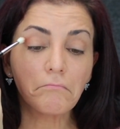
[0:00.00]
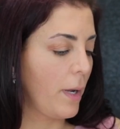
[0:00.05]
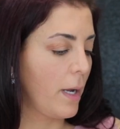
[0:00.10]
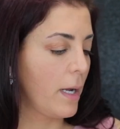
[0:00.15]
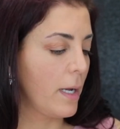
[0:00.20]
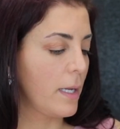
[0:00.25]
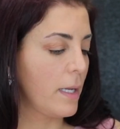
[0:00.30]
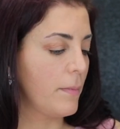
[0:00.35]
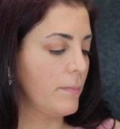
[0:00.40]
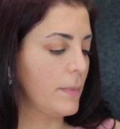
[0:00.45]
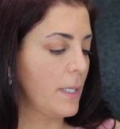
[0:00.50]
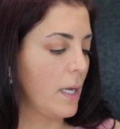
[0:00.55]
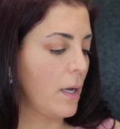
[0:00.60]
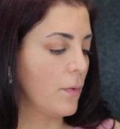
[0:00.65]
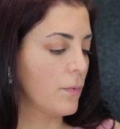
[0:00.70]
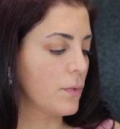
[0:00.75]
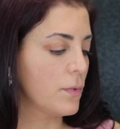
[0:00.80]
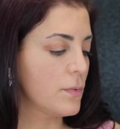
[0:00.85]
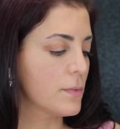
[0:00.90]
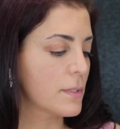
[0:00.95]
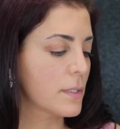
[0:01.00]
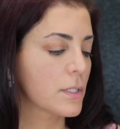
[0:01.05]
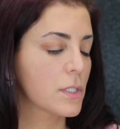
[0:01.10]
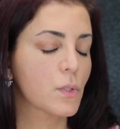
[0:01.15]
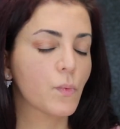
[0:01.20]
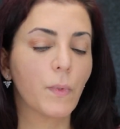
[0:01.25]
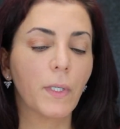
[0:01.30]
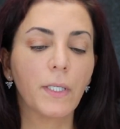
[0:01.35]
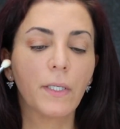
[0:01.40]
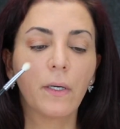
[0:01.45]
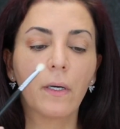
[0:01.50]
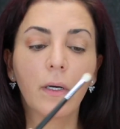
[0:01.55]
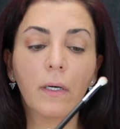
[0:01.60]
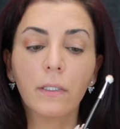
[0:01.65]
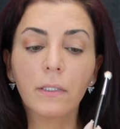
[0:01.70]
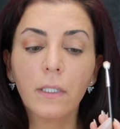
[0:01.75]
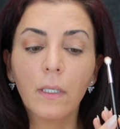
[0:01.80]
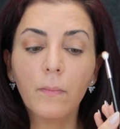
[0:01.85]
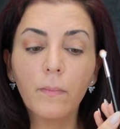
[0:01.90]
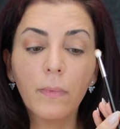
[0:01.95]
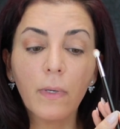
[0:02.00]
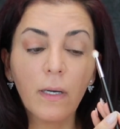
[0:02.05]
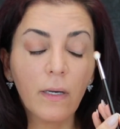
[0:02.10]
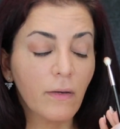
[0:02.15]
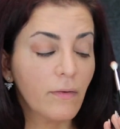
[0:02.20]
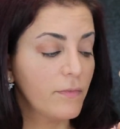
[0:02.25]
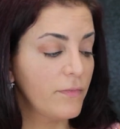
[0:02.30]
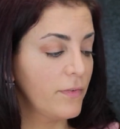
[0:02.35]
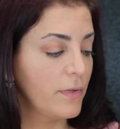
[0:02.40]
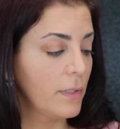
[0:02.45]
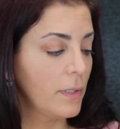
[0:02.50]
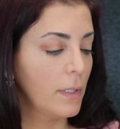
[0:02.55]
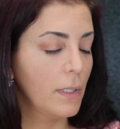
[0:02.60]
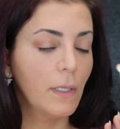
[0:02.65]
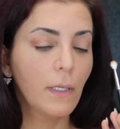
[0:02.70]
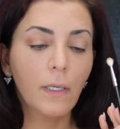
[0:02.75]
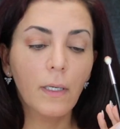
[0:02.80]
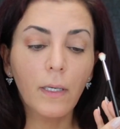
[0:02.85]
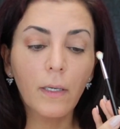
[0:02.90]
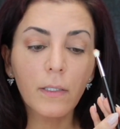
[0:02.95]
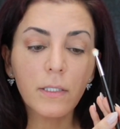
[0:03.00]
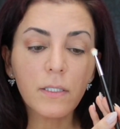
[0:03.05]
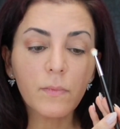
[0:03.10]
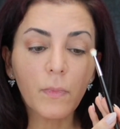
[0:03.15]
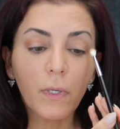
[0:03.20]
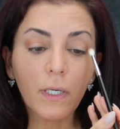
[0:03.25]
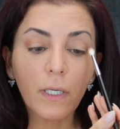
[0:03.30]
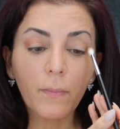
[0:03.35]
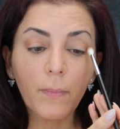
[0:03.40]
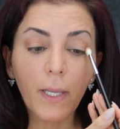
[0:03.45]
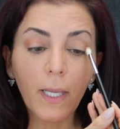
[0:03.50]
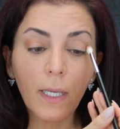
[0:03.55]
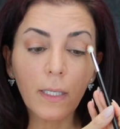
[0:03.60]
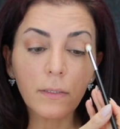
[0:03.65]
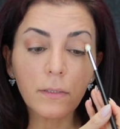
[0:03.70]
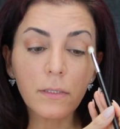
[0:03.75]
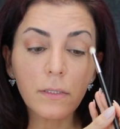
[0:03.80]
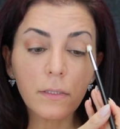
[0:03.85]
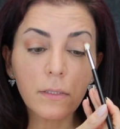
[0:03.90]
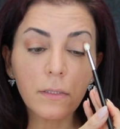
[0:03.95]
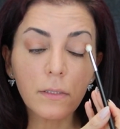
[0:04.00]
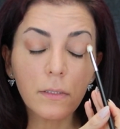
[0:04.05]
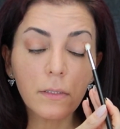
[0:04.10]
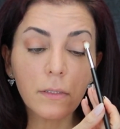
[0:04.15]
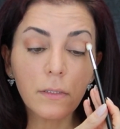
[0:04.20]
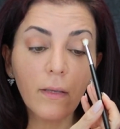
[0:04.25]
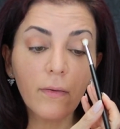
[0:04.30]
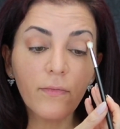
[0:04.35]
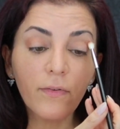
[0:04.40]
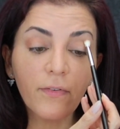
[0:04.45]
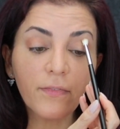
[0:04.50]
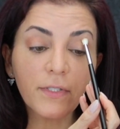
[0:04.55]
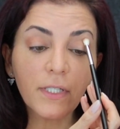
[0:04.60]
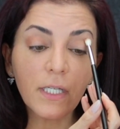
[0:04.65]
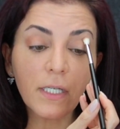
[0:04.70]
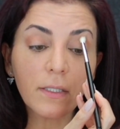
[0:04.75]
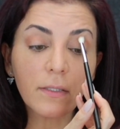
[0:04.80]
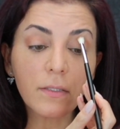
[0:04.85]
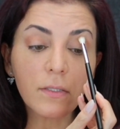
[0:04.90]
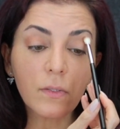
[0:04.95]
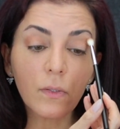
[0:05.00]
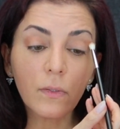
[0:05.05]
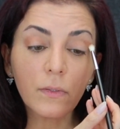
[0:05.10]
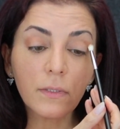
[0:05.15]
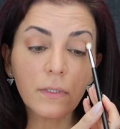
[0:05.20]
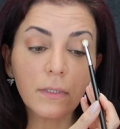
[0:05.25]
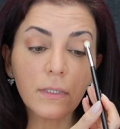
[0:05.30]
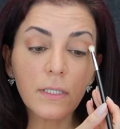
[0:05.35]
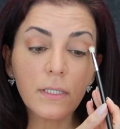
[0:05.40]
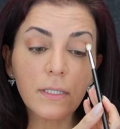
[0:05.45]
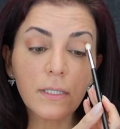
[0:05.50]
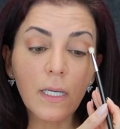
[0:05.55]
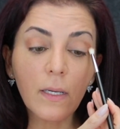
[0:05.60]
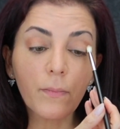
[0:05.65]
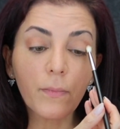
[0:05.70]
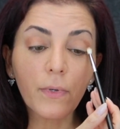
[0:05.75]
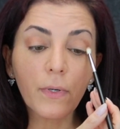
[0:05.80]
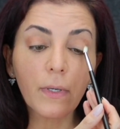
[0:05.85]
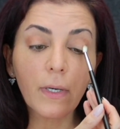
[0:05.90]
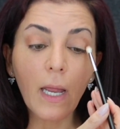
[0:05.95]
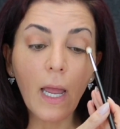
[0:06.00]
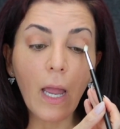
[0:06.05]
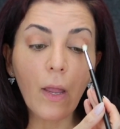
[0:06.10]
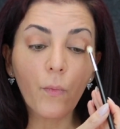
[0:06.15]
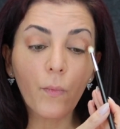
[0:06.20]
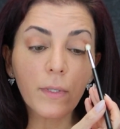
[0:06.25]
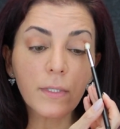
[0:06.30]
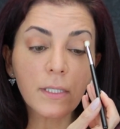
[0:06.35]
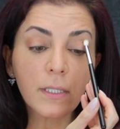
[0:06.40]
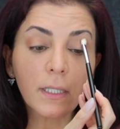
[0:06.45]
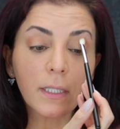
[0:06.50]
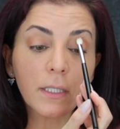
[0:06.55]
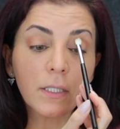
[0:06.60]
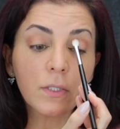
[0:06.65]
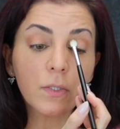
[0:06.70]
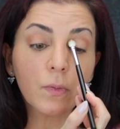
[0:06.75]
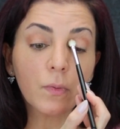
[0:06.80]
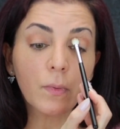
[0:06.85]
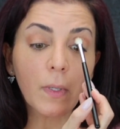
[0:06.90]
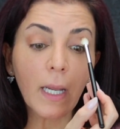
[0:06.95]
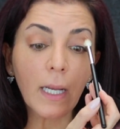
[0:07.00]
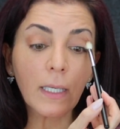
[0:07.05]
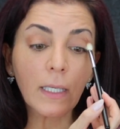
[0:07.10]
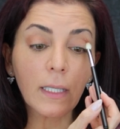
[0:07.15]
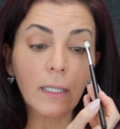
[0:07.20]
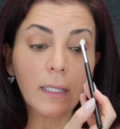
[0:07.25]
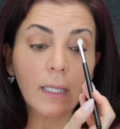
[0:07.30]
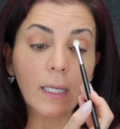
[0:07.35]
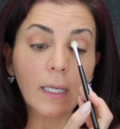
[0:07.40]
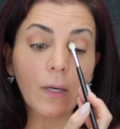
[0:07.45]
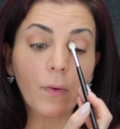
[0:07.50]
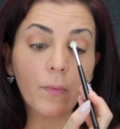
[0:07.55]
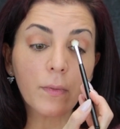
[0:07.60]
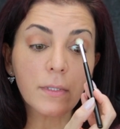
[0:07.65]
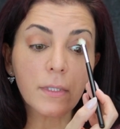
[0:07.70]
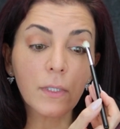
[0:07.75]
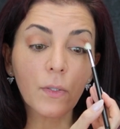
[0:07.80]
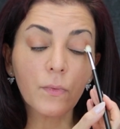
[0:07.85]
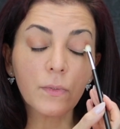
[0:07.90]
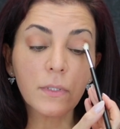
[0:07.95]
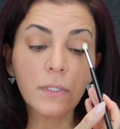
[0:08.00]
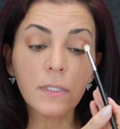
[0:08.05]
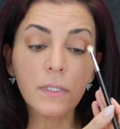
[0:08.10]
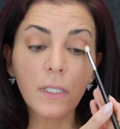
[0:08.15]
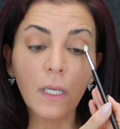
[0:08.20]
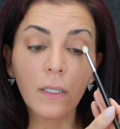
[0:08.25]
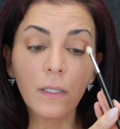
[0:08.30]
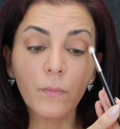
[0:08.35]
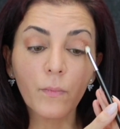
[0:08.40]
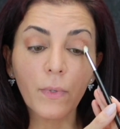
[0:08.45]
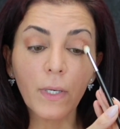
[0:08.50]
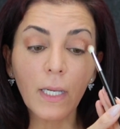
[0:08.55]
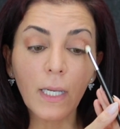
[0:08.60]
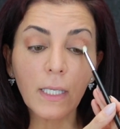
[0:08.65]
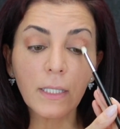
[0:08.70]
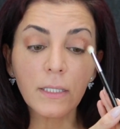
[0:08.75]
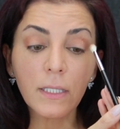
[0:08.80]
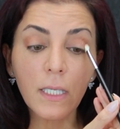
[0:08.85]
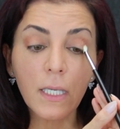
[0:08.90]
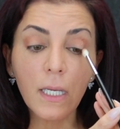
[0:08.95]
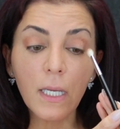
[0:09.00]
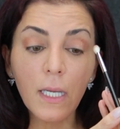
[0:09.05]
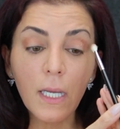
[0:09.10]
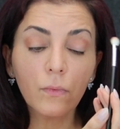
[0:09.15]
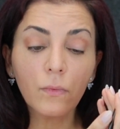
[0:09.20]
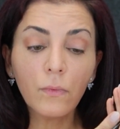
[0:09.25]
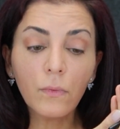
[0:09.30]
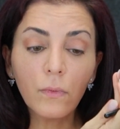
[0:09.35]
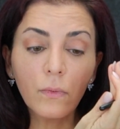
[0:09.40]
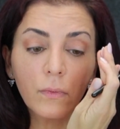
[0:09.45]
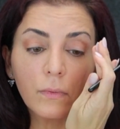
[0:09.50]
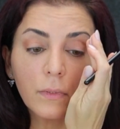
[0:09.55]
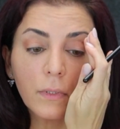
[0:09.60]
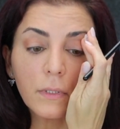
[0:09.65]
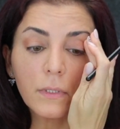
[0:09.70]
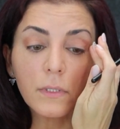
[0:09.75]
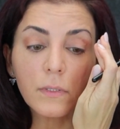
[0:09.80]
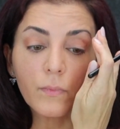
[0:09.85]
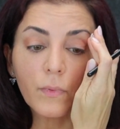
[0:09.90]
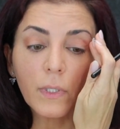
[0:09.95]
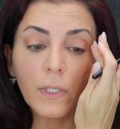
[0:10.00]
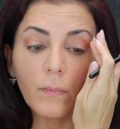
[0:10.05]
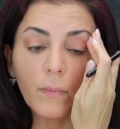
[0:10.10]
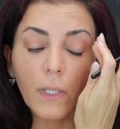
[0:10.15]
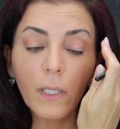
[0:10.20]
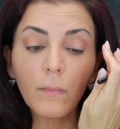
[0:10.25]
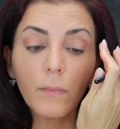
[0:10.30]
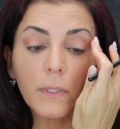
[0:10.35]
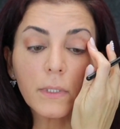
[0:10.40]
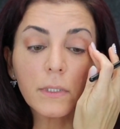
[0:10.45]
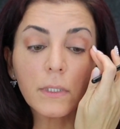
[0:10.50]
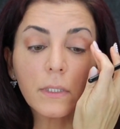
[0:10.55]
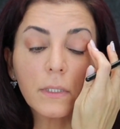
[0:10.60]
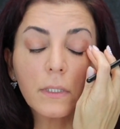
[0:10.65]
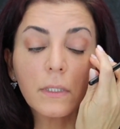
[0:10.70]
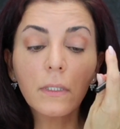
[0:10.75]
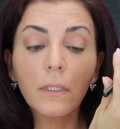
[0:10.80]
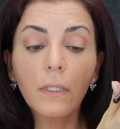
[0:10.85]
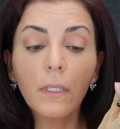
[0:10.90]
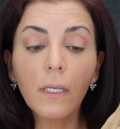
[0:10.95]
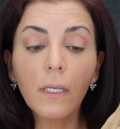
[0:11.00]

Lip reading: I am now using Sweetheart above Smarty Pants. 50 years old in December. I wasn't going to do anything. I wasn't going to celebrate. Ooh, this is pretty pigmented.